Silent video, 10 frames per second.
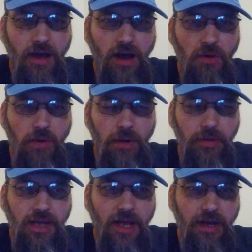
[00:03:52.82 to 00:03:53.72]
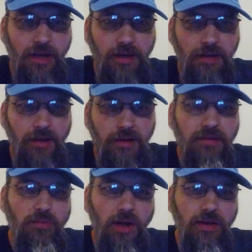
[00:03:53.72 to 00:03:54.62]
uh, while we can,
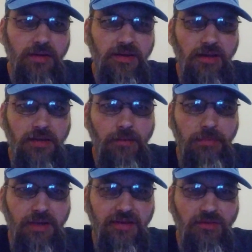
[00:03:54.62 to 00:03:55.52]
as well as Columbus,